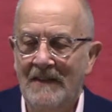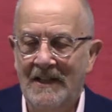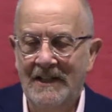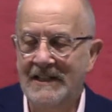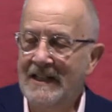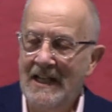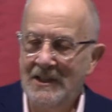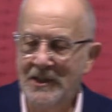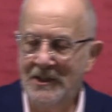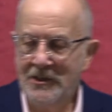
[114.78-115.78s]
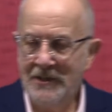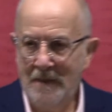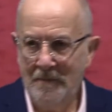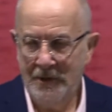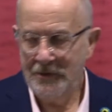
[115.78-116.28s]
And as he gets to the
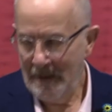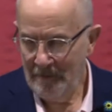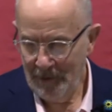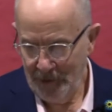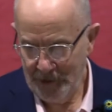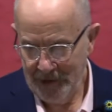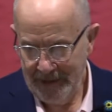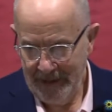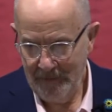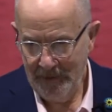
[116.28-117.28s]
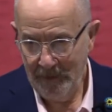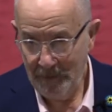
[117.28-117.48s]
tramp looks at him, and the